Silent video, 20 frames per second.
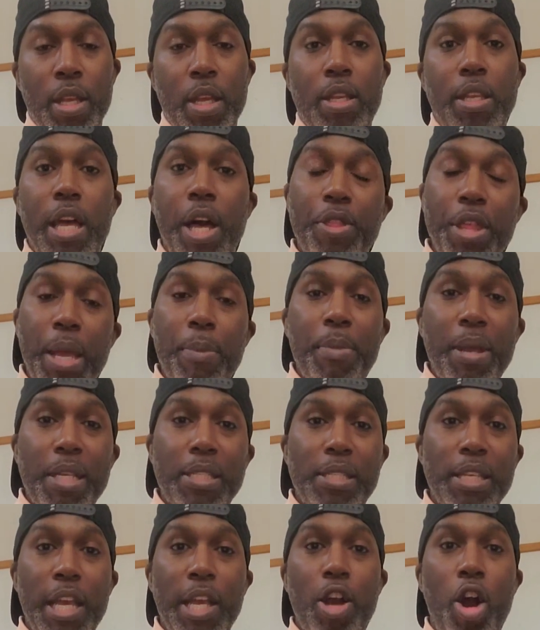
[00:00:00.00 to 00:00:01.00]
Now they may
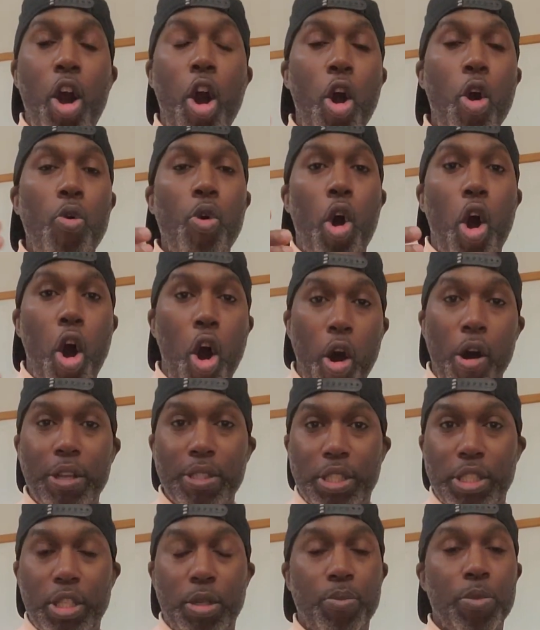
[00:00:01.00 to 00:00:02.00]
say, oh,
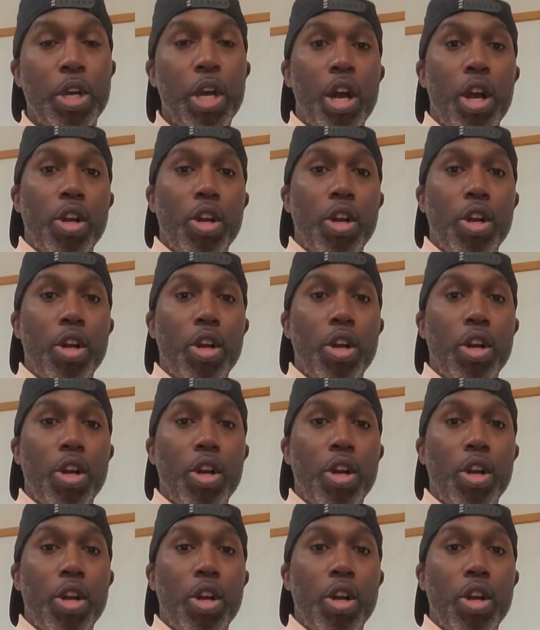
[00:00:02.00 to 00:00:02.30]
awesome.